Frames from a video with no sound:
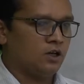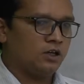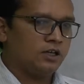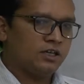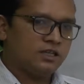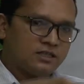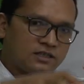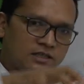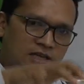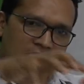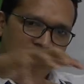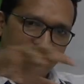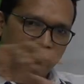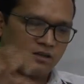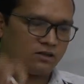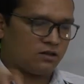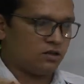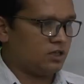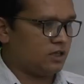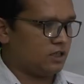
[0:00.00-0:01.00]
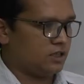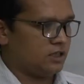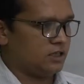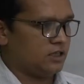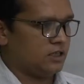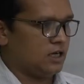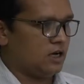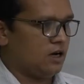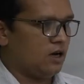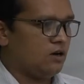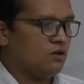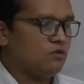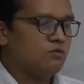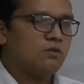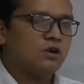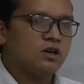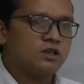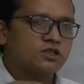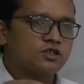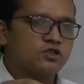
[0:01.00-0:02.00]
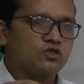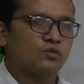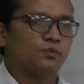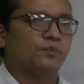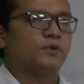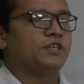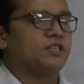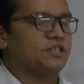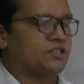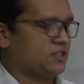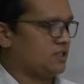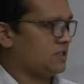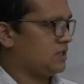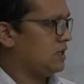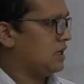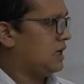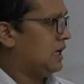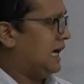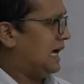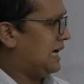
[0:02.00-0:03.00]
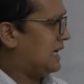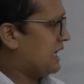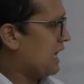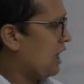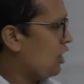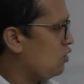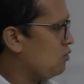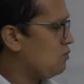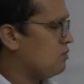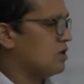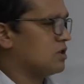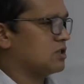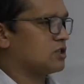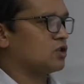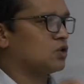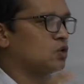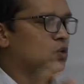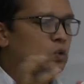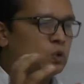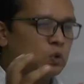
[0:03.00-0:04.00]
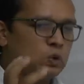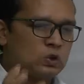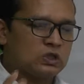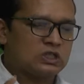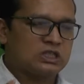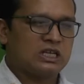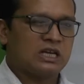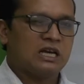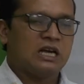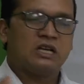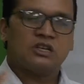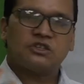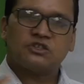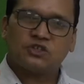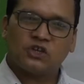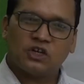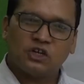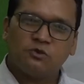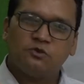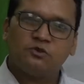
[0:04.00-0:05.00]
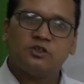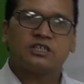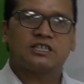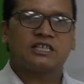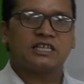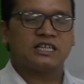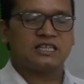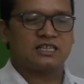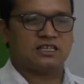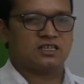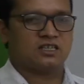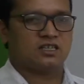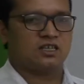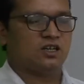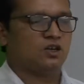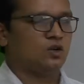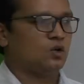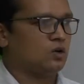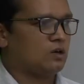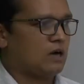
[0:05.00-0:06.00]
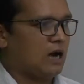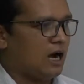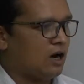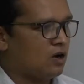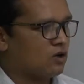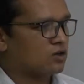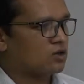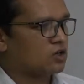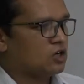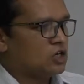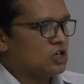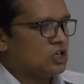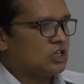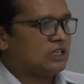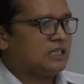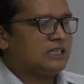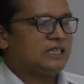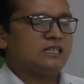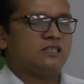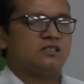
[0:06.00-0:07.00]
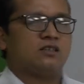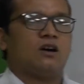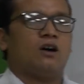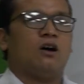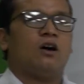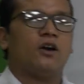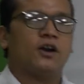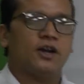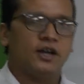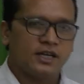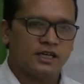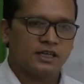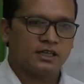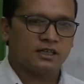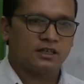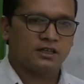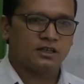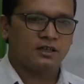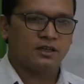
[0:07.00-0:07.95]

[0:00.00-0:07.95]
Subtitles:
inside the country how much rupees and how much goods, services our country is earning.